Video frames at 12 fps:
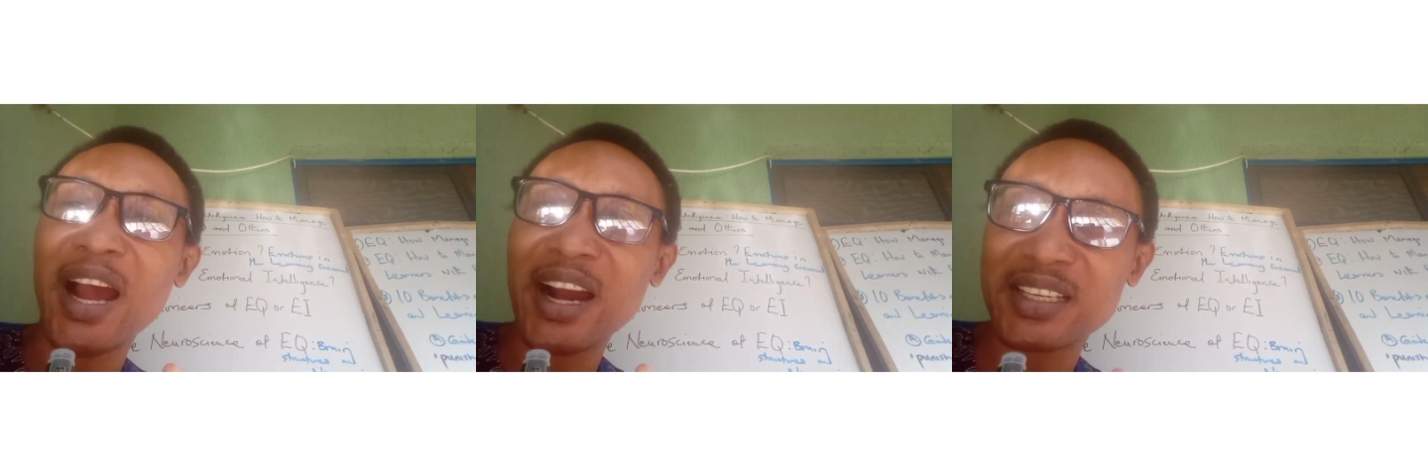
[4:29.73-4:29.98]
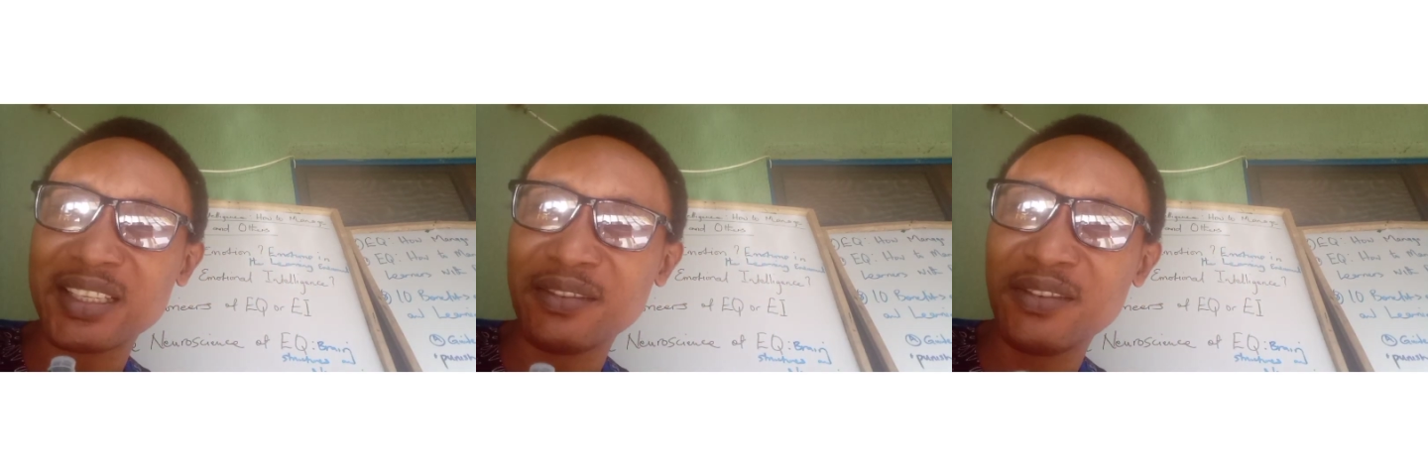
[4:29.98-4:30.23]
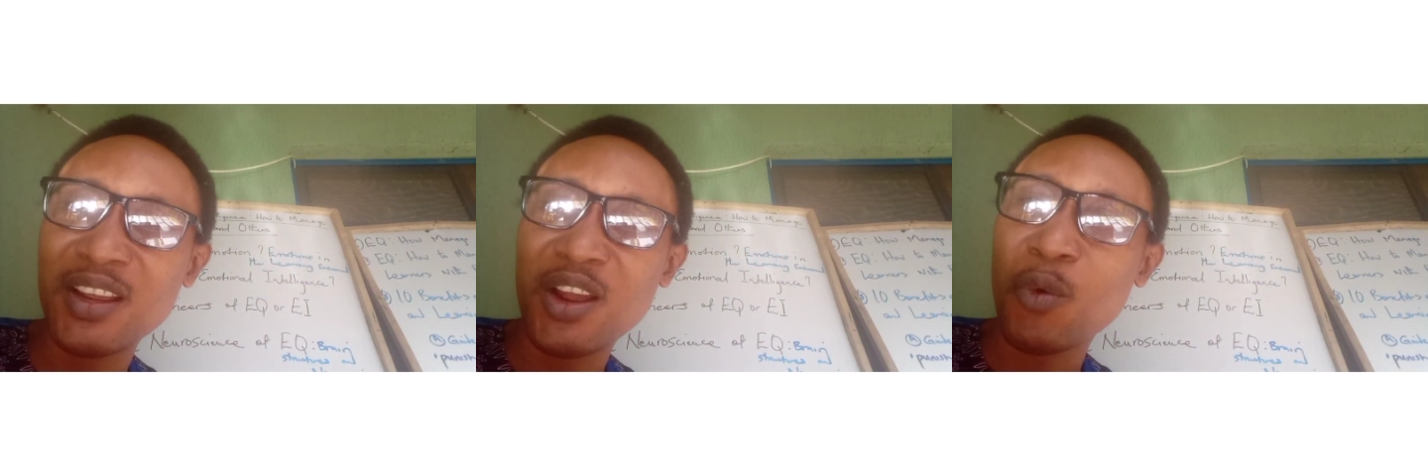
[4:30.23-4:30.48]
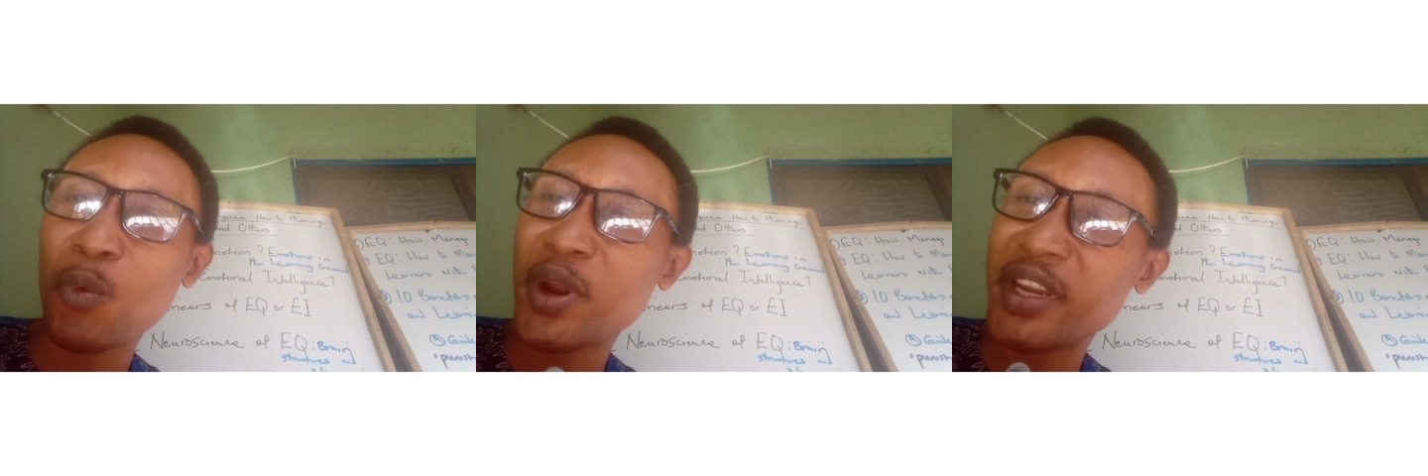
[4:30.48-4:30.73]
active
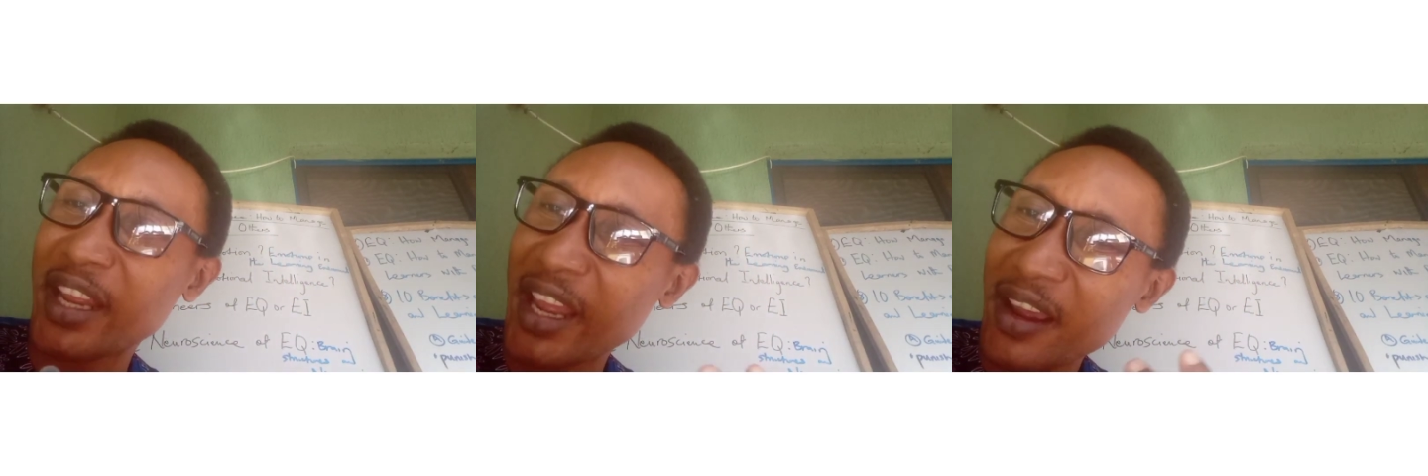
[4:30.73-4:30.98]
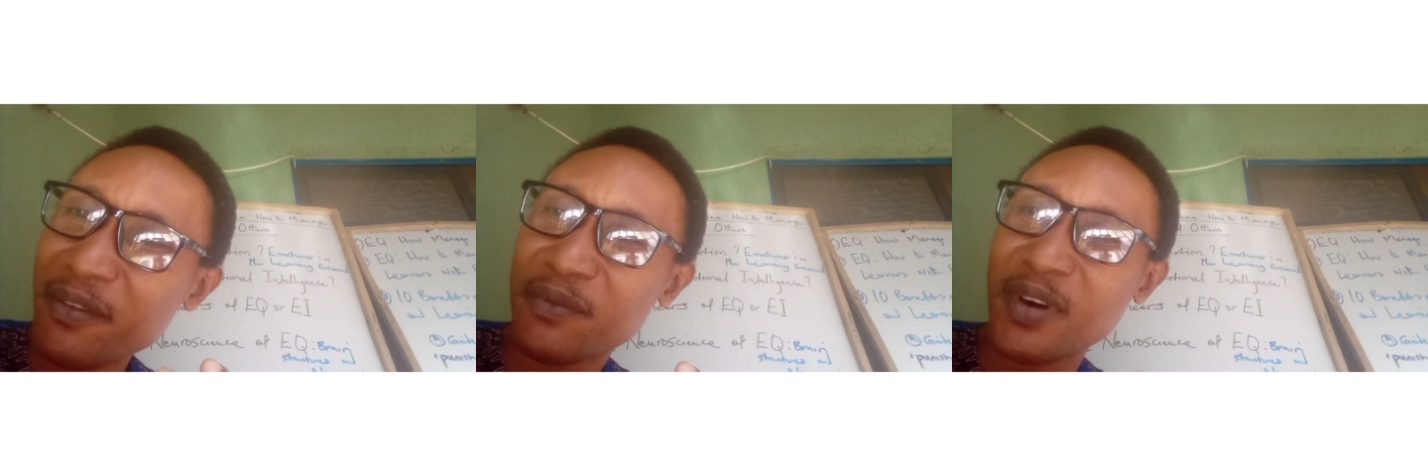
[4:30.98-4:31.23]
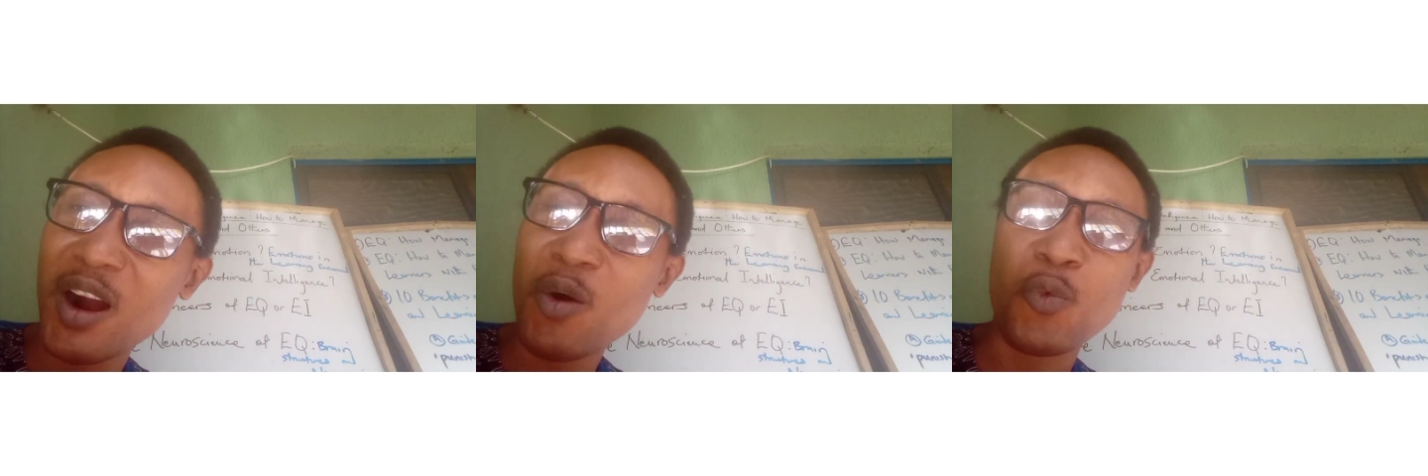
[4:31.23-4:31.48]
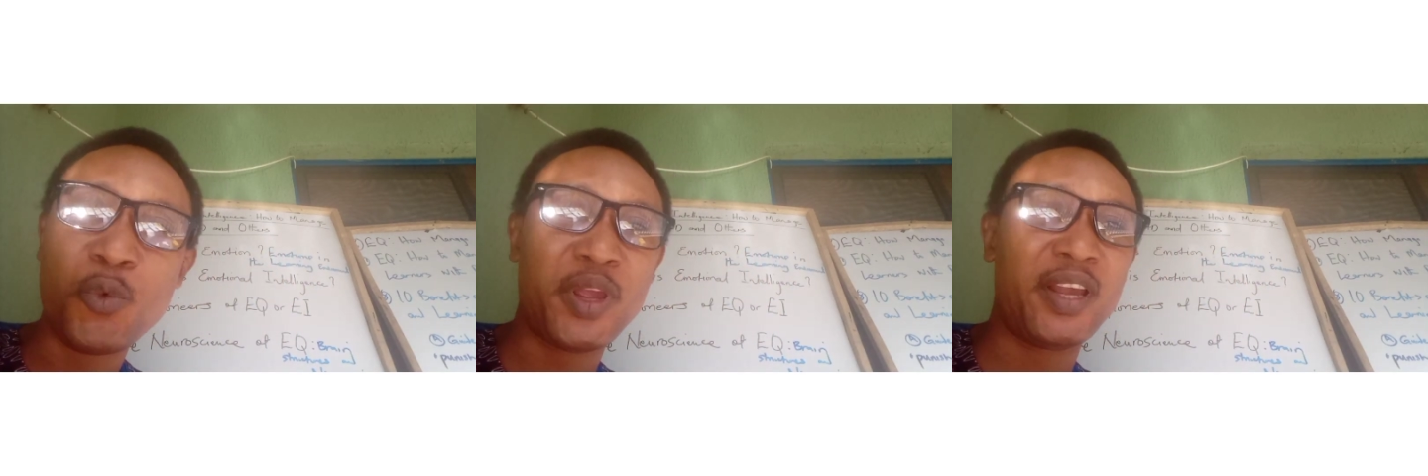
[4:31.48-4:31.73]
whenever
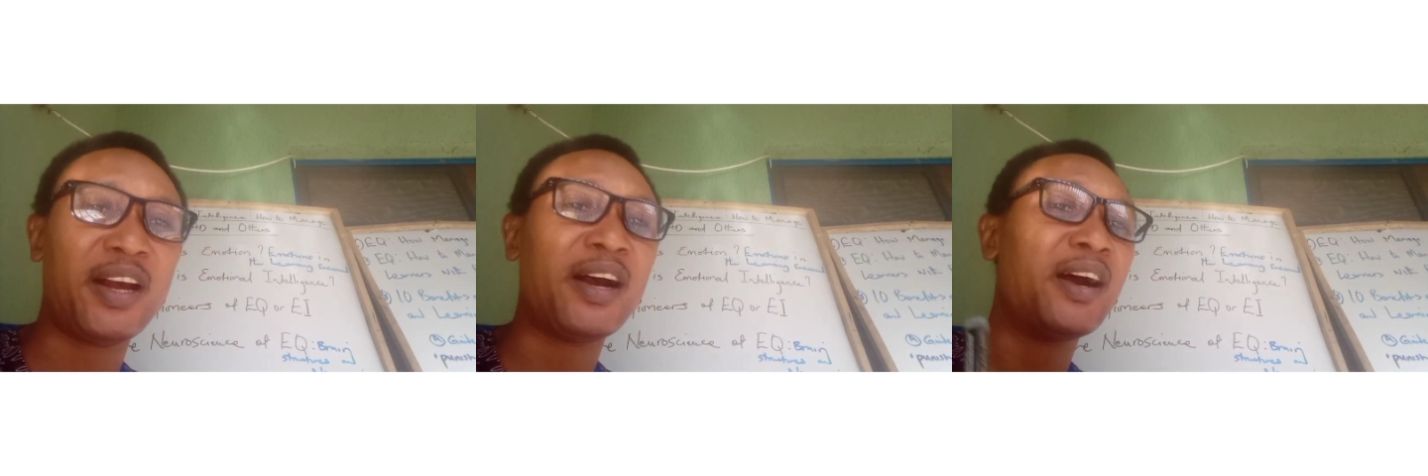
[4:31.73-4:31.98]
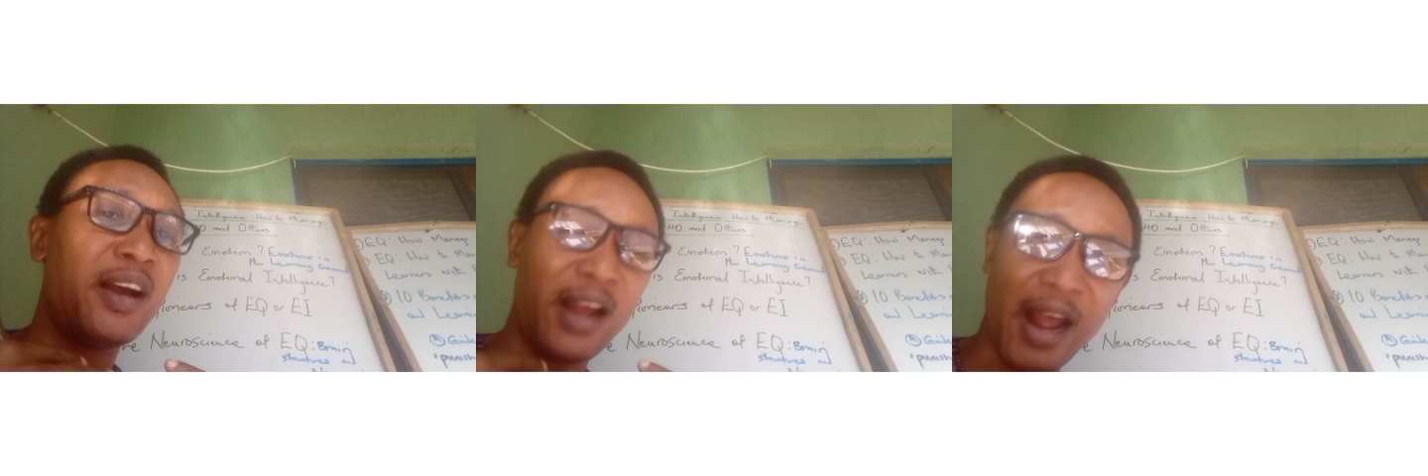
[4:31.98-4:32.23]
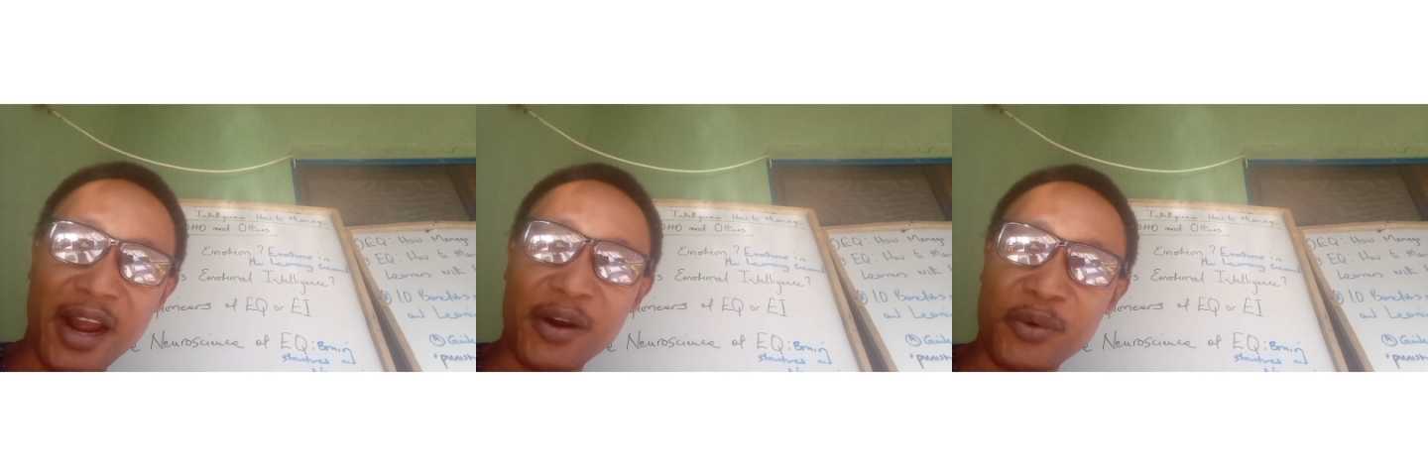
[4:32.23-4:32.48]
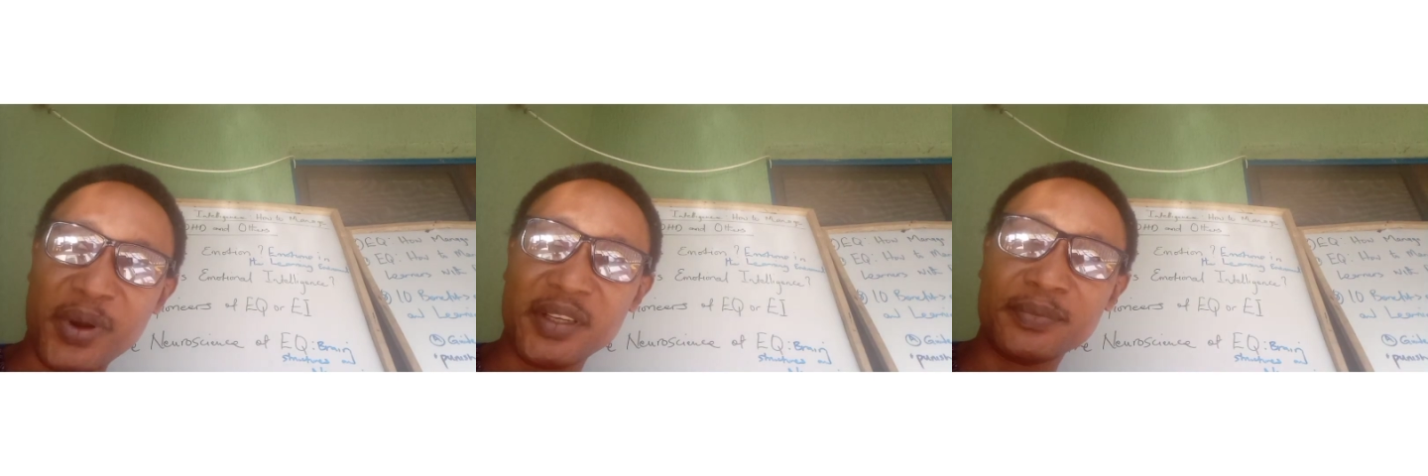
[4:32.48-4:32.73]
we are
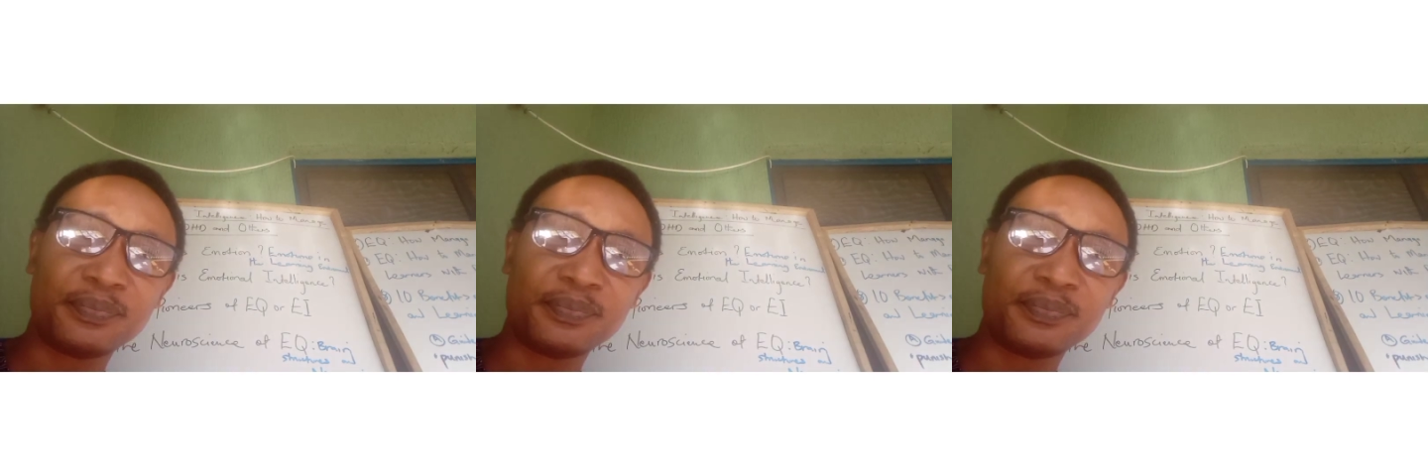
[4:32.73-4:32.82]
angry.